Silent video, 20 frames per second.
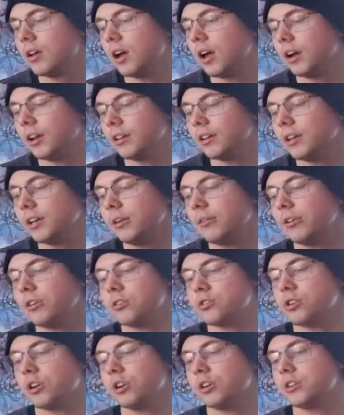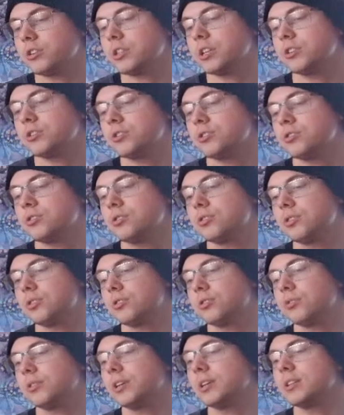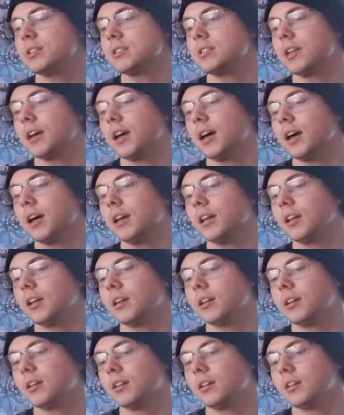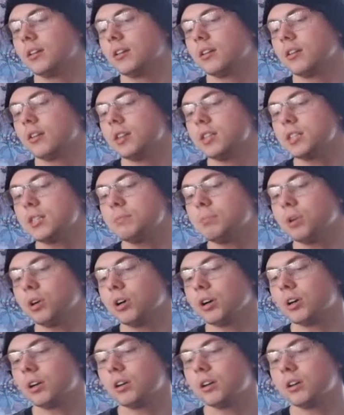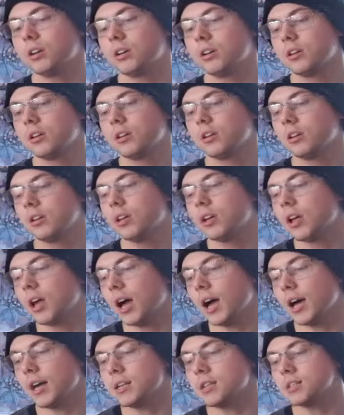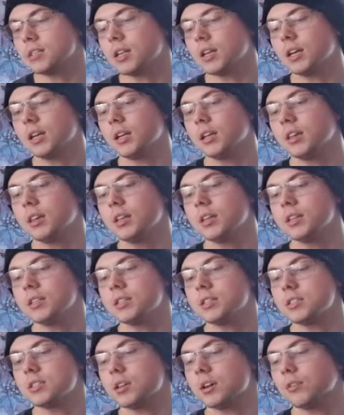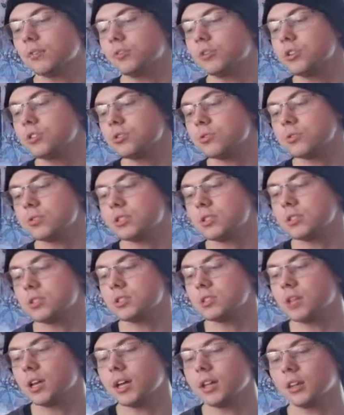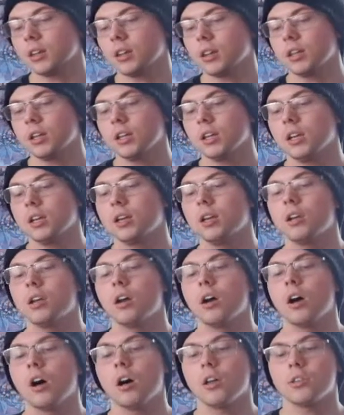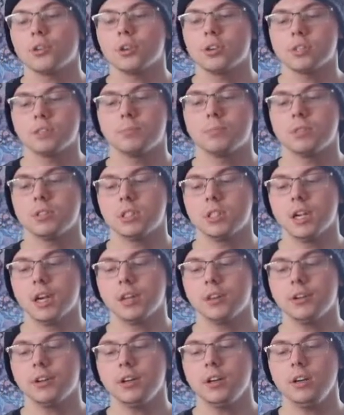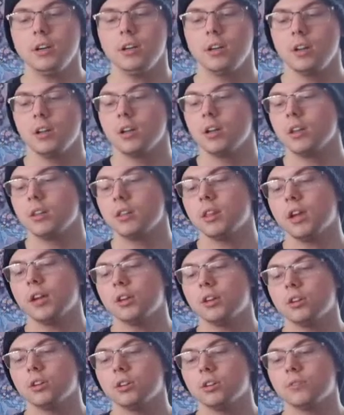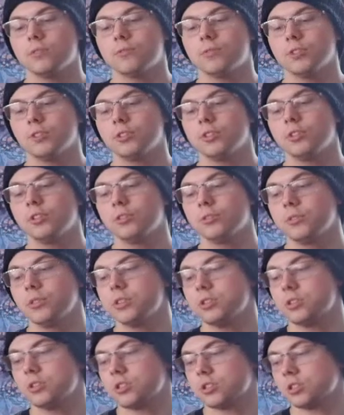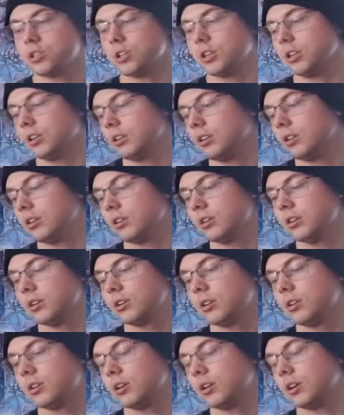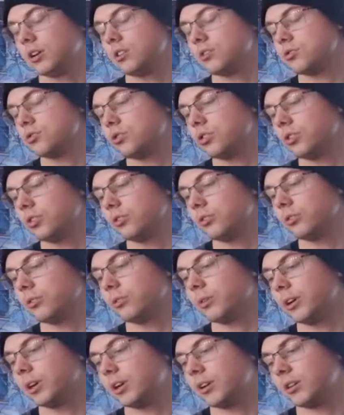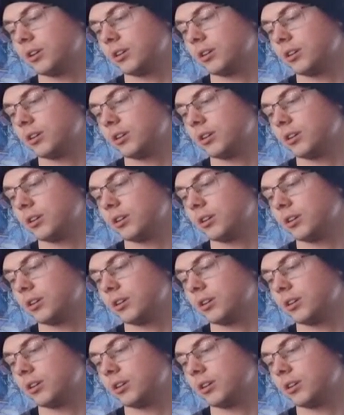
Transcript: Another thing I want to draw your attention to is that this book has a list of resources that the author has put together that you can further your research in. Here, I'll show you real quick.